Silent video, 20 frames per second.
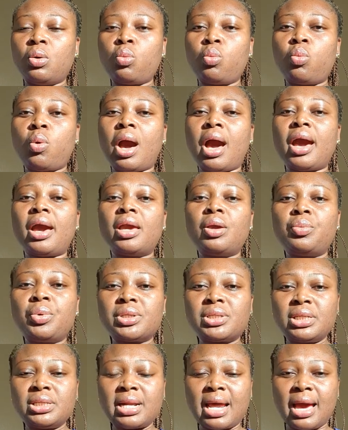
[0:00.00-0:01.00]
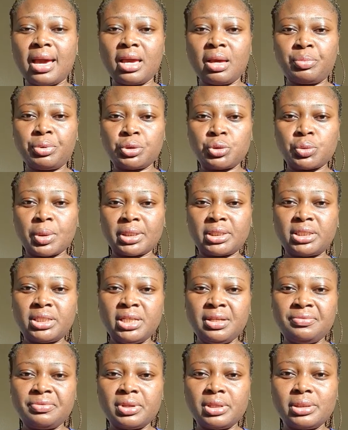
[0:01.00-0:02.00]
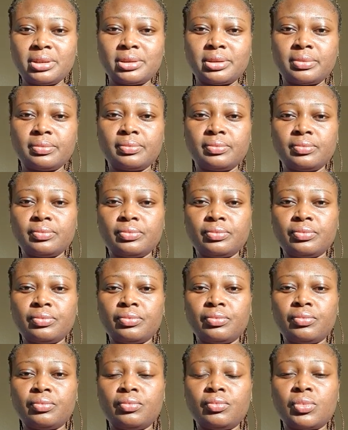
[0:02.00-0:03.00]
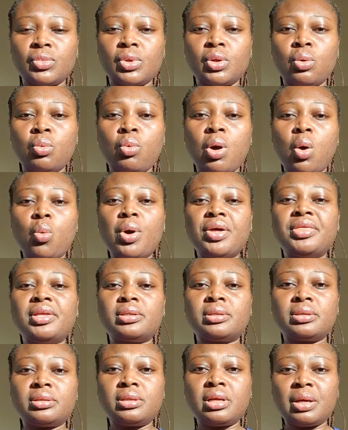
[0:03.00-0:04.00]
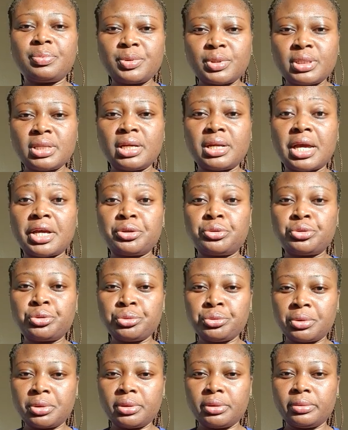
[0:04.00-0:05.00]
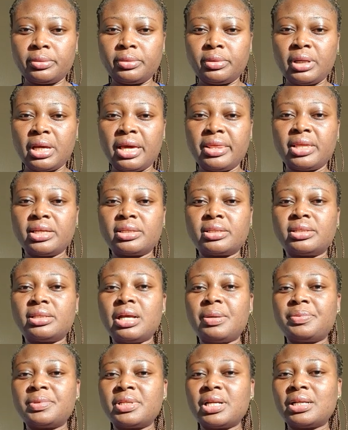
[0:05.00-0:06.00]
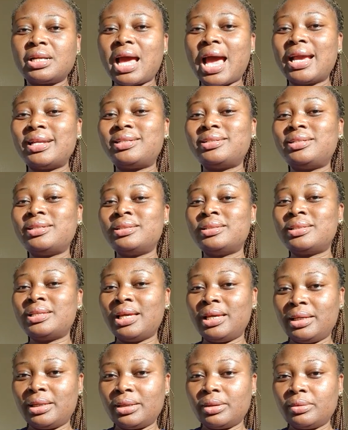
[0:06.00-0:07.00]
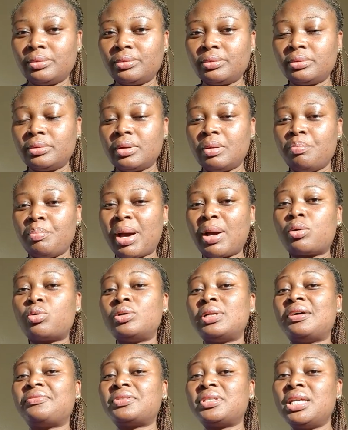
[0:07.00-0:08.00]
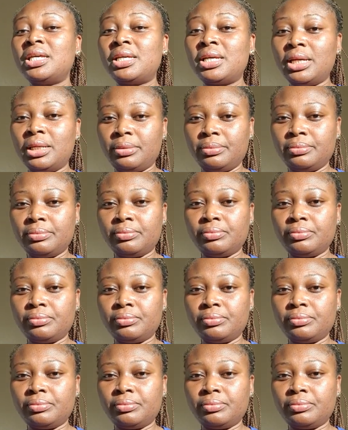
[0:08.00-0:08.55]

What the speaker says: why wasn't I able to achieve this? What were the steps that I took and the steps that I didn't take but could have taken?